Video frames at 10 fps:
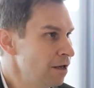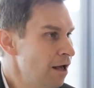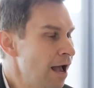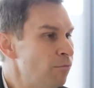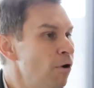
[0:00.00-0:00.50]

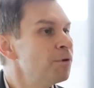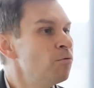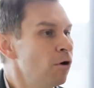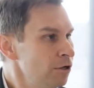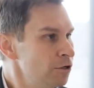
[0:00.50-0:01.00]
Mm. And what we
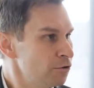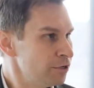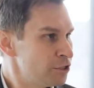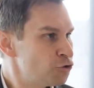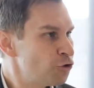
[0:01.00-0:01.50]
want to
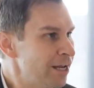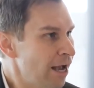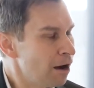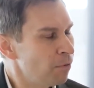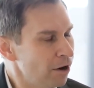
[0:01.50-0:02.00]
do is trick
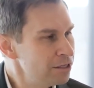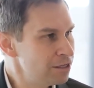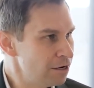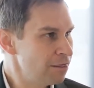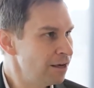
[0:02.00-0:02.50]
our
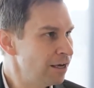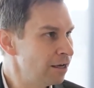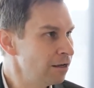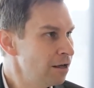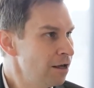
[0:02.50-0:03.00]
bodies into
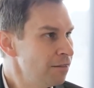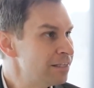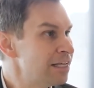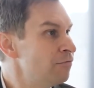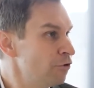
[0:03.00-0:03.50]
thinking
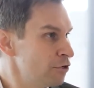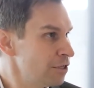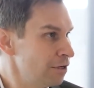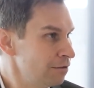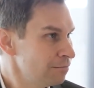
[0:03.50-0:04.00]
there's
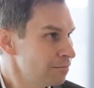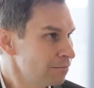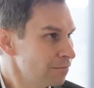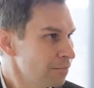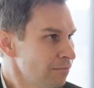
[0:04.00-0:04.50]
adversity,
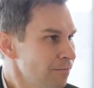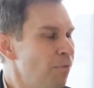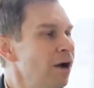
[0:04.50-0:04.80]
mm.